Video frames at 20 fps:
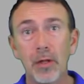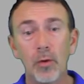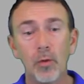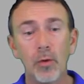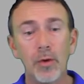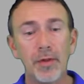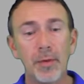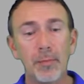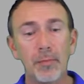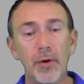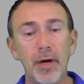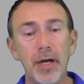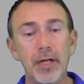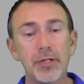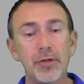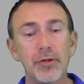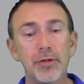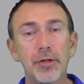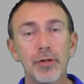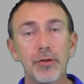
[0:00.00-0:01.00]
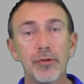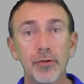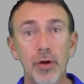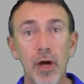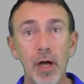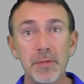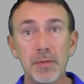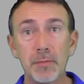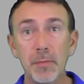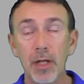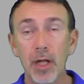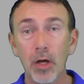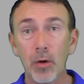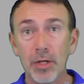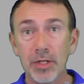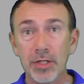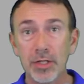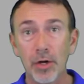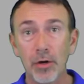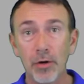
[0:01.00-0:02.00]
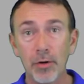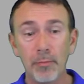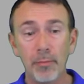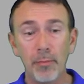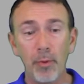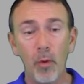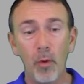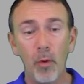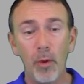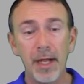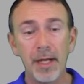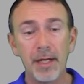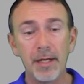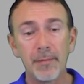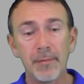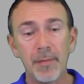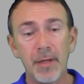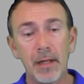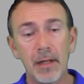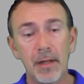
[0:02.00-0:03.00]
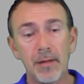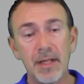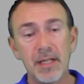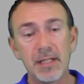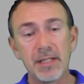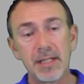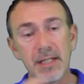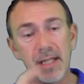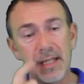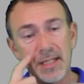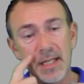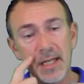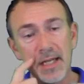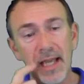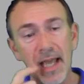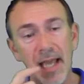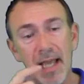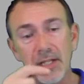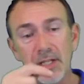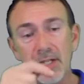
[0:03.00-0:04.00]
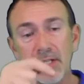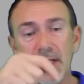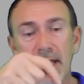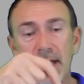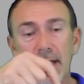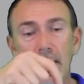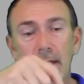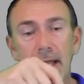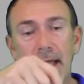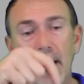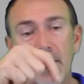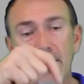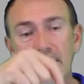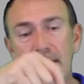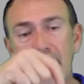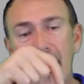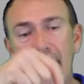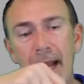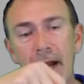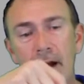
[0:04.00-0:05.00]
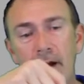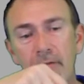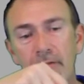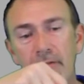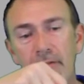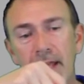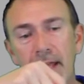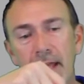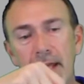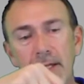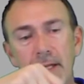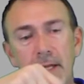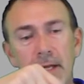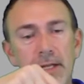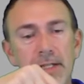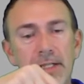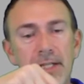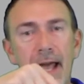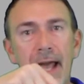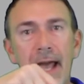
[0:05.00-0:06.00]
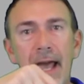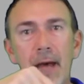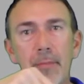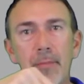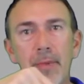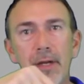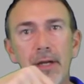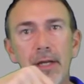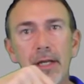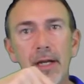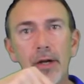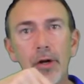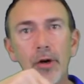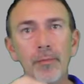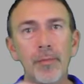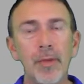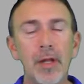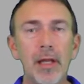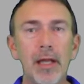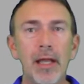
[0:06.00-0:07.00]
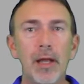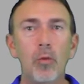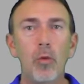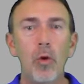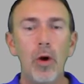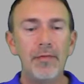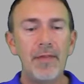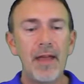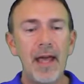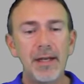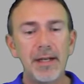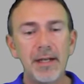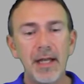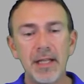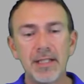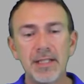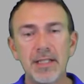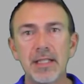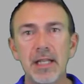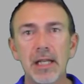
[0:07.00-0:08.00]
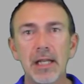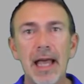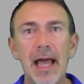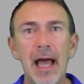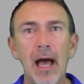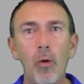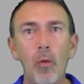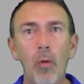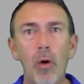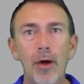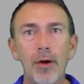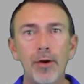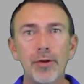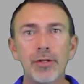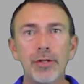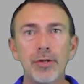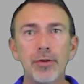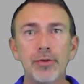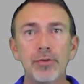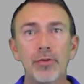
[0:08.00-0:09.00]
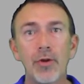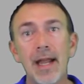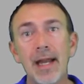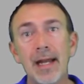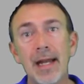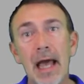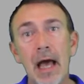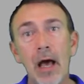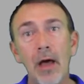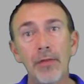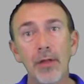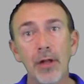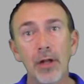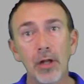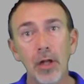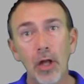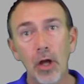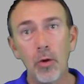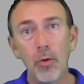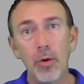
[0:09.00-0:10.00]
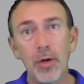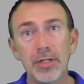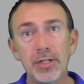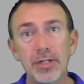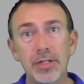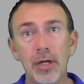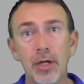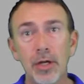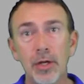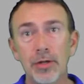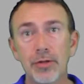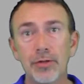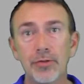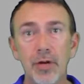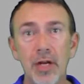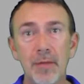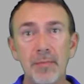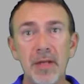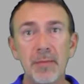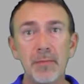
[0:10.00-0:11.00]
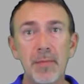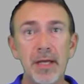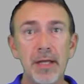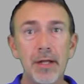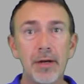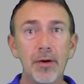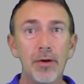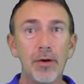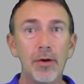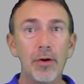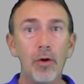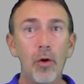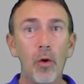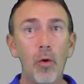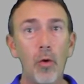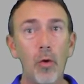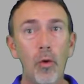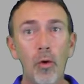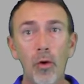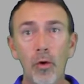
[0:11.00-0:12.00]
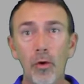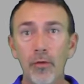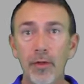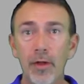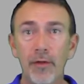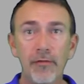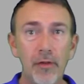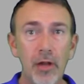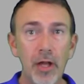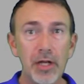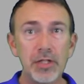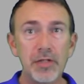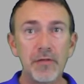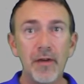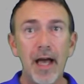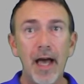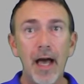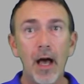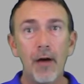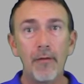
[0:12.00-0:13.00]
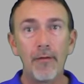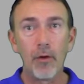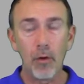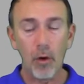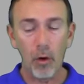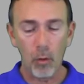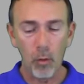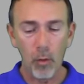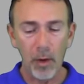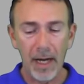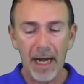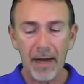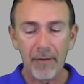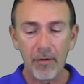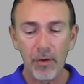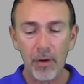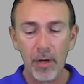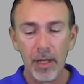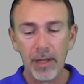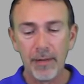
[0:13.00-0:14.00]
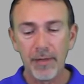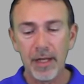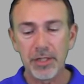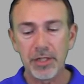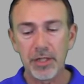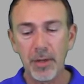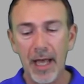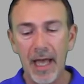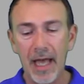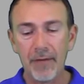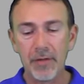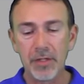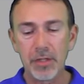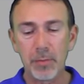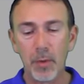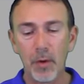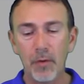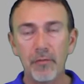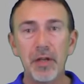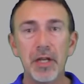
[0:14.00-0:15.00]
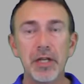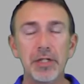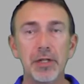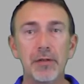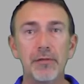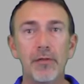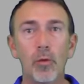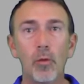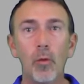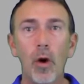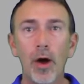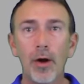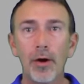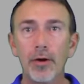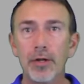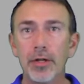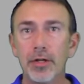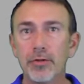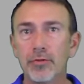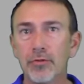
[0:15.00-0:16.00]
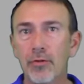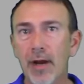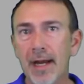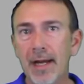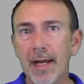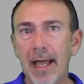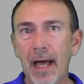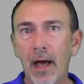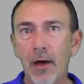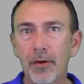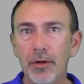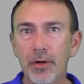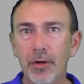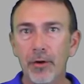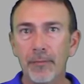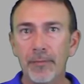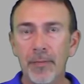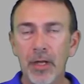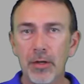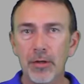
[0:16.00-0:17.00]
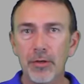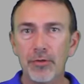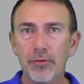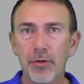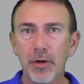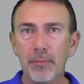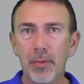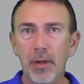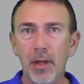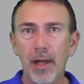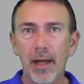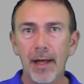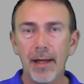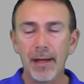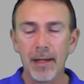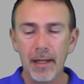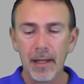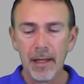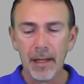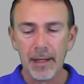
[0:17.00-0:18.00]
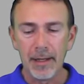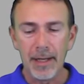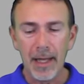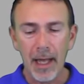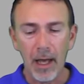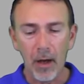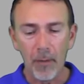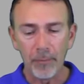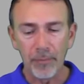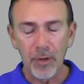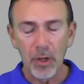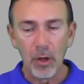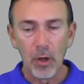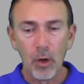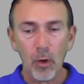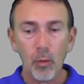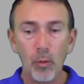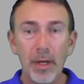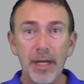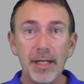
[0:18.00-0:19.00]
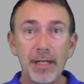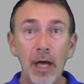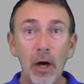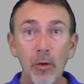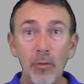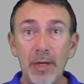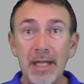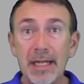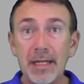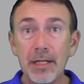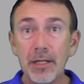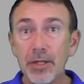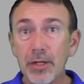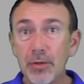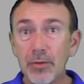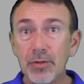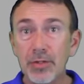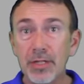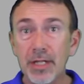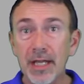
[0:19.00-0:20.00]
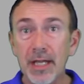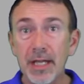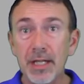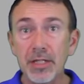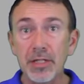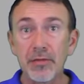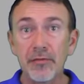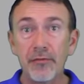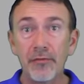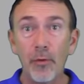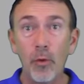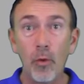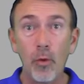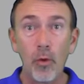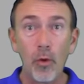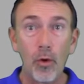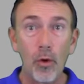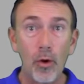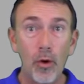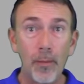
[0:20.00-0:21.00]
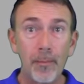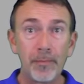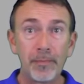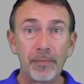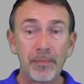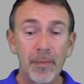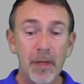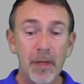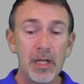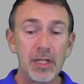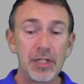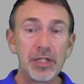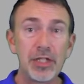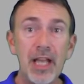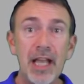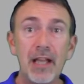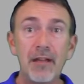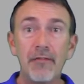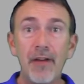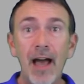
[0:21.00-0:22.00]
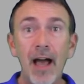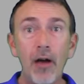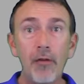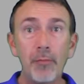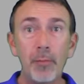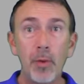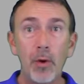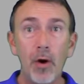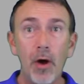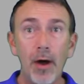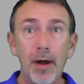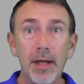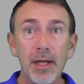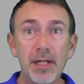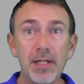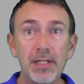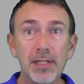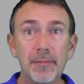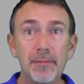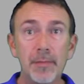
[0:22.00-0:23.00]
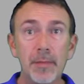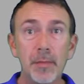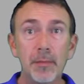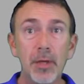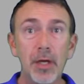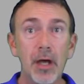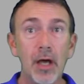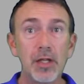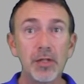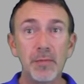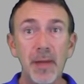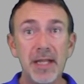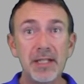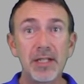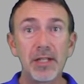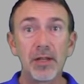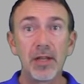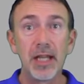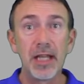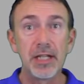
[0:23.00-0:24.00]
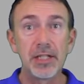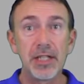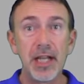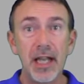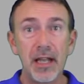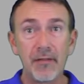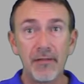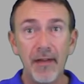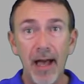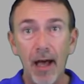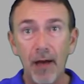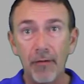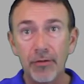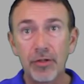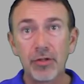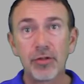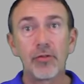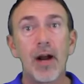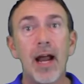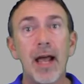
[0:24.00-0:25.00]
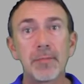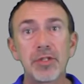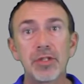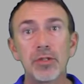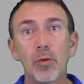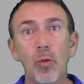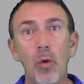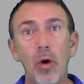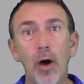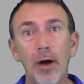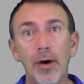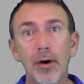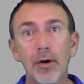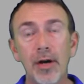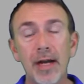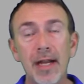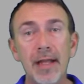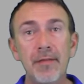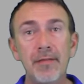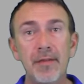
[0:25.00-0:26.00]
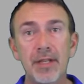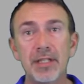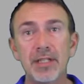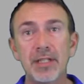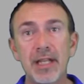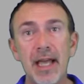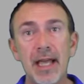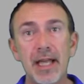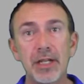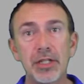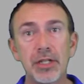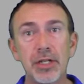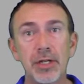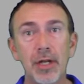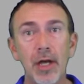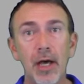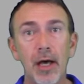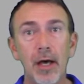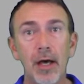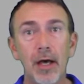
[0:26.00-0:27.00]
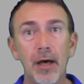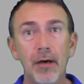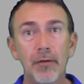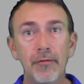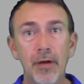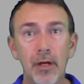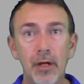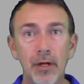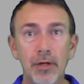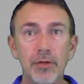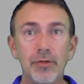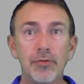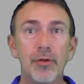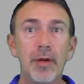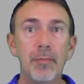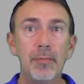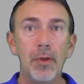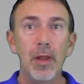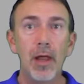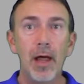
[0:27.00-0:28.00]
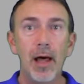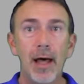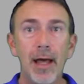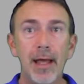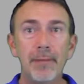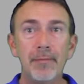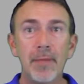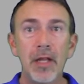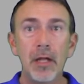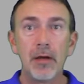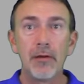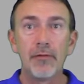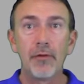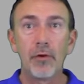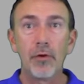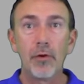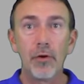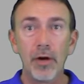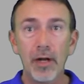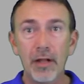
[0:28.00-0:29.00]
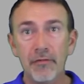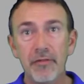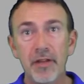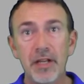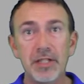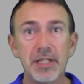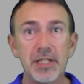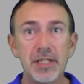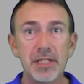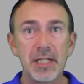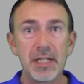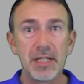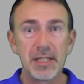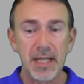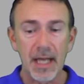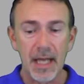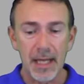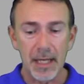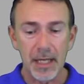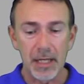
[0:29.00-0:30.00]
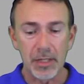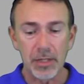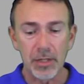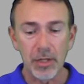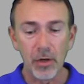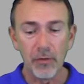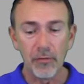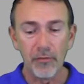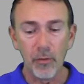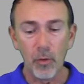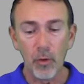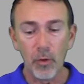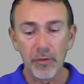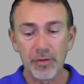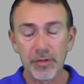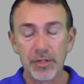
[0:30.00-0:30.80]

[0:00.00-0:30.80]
When the pressure drops below a certain point, this disengages and allows an air vent to happen here. And what that does is allow water to drain out the lowest drip emitter or the flush valve or, or whatever that you have as provision for water to drain out your drip line. Now, we don't need to use this for check valve products because basically a check valve traps the water in the section of drip line for efficiency's sake and so forth.